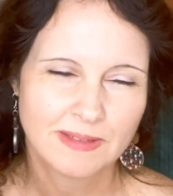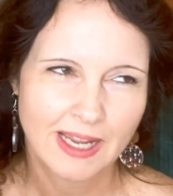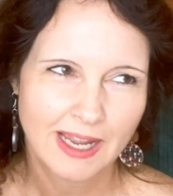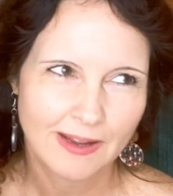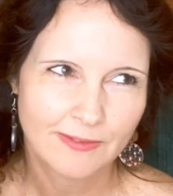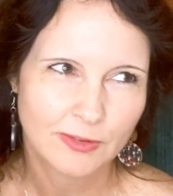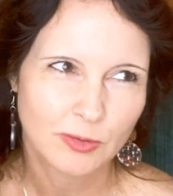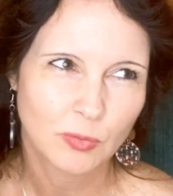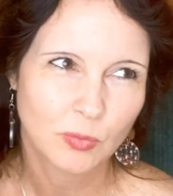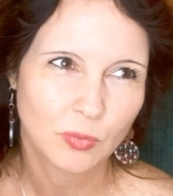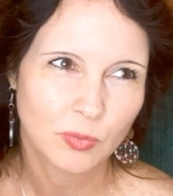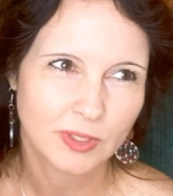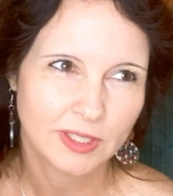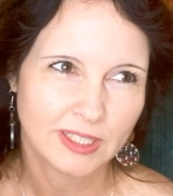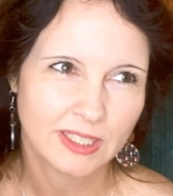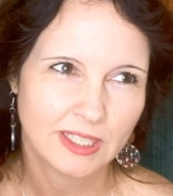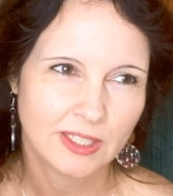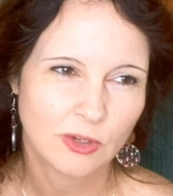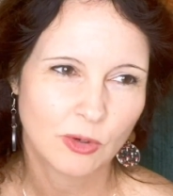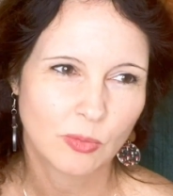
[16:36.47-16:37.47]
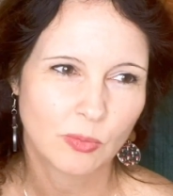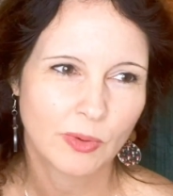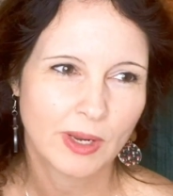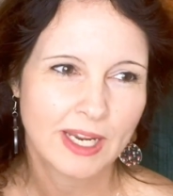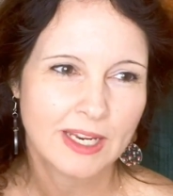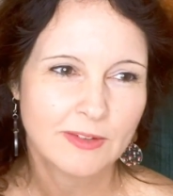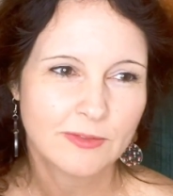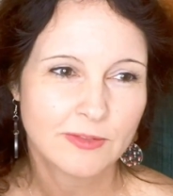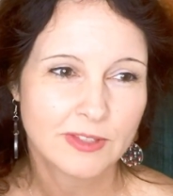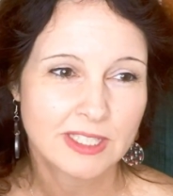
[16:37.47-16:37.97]
have a really
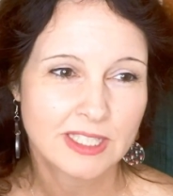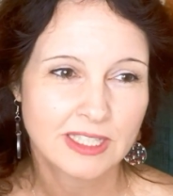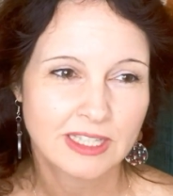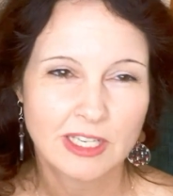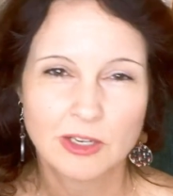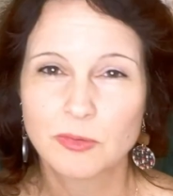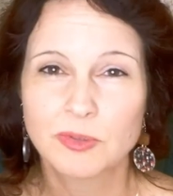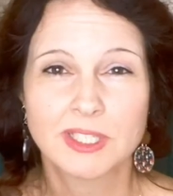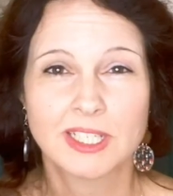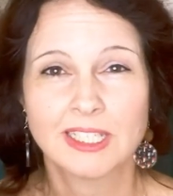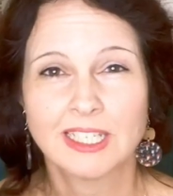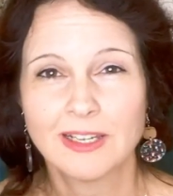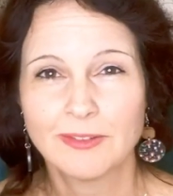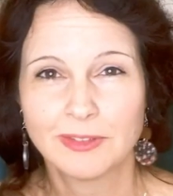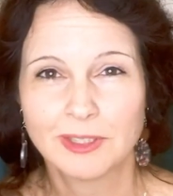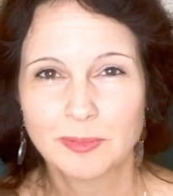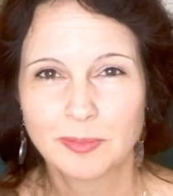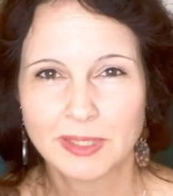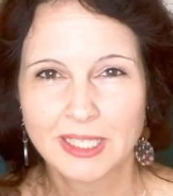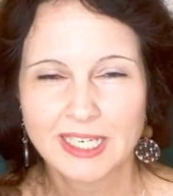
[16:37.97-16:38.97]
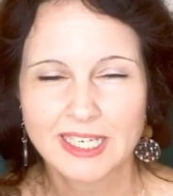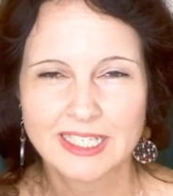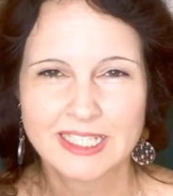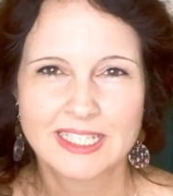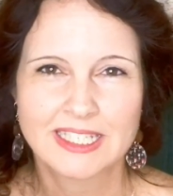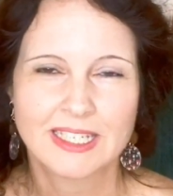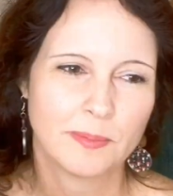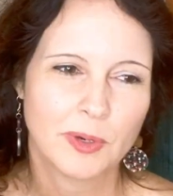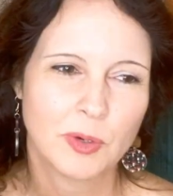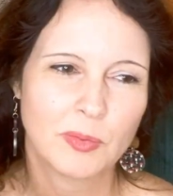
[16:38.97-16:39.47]
great visit there. It was a lovely
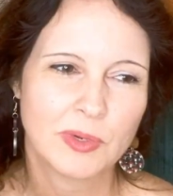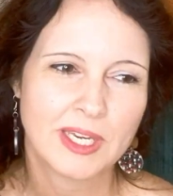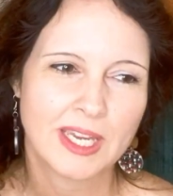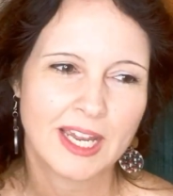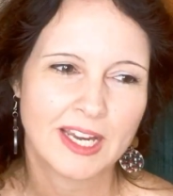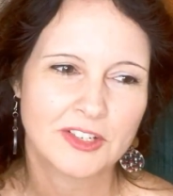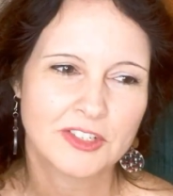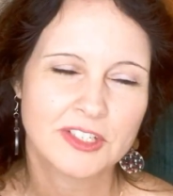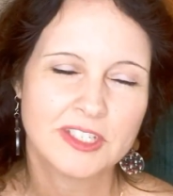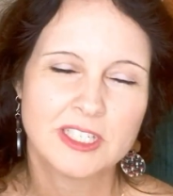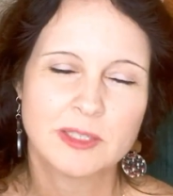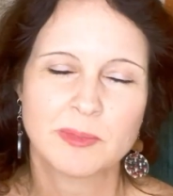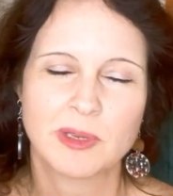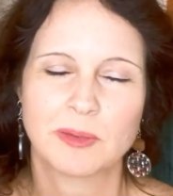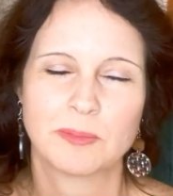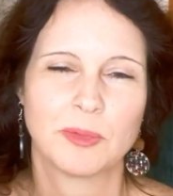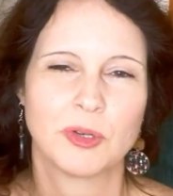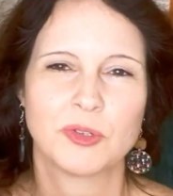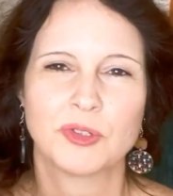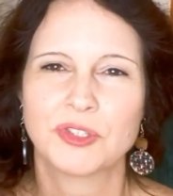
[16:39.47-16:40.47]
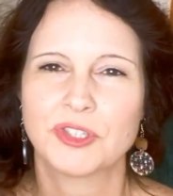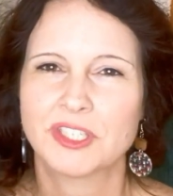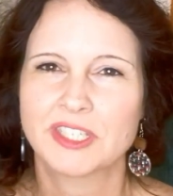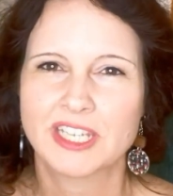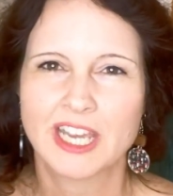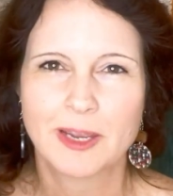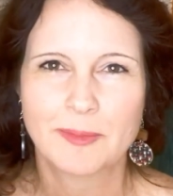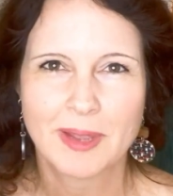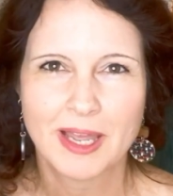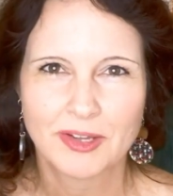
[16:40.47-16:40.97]
place, but we actually spent most of the
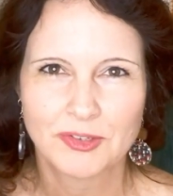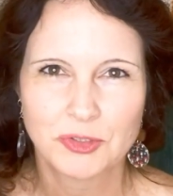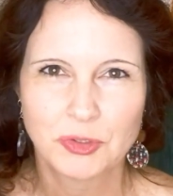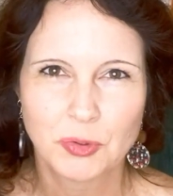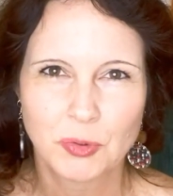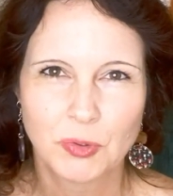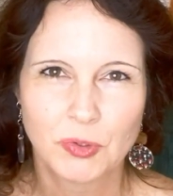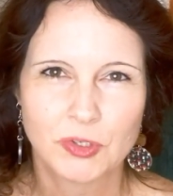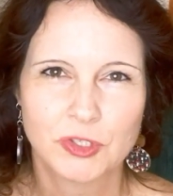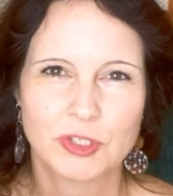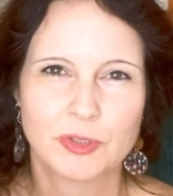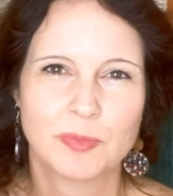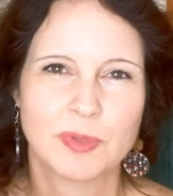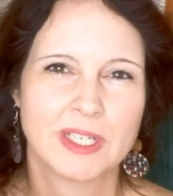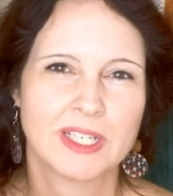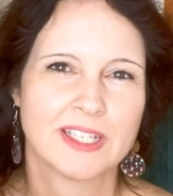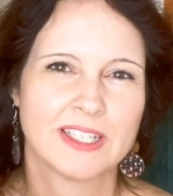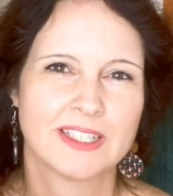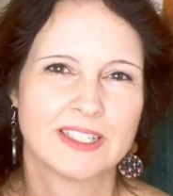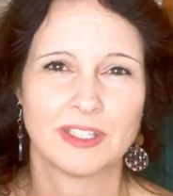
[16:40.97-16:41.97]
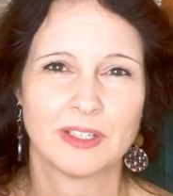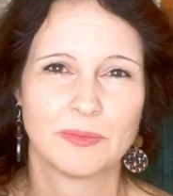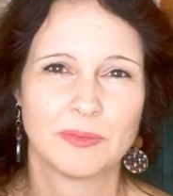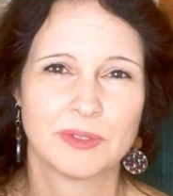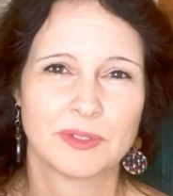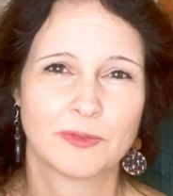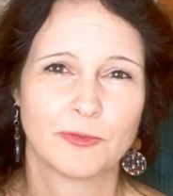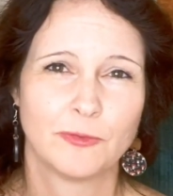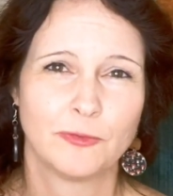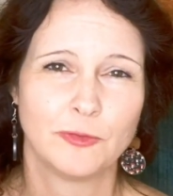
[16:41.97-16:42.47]
time outdoors because it
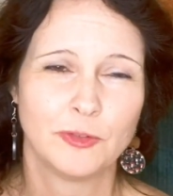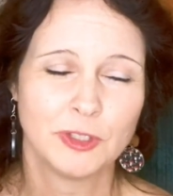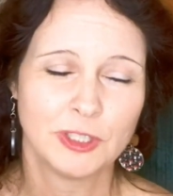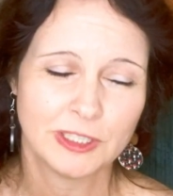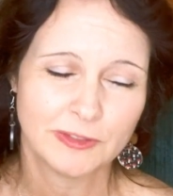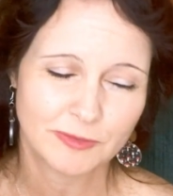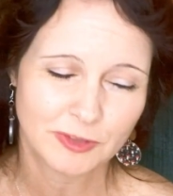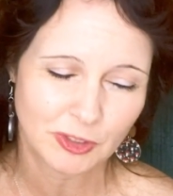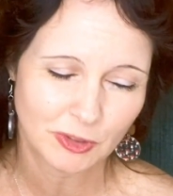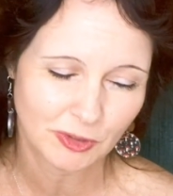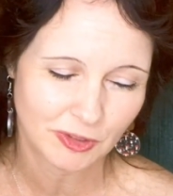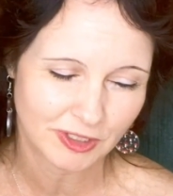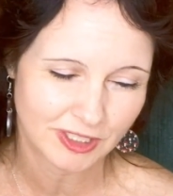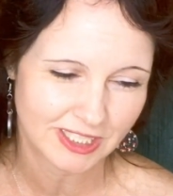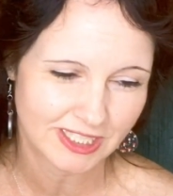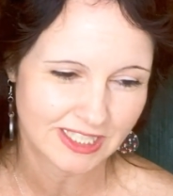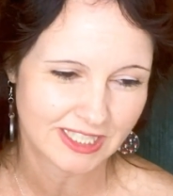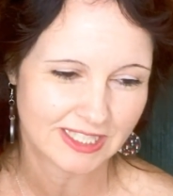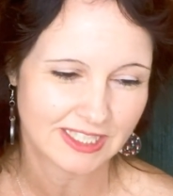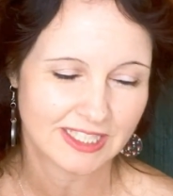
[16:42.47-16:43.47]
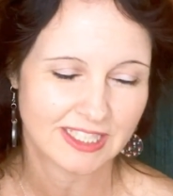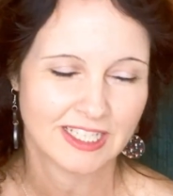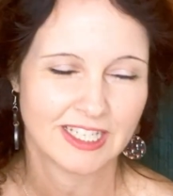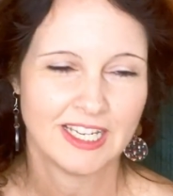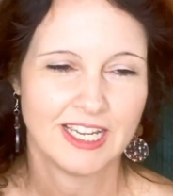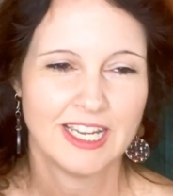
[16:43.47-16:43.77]
was full of tourists.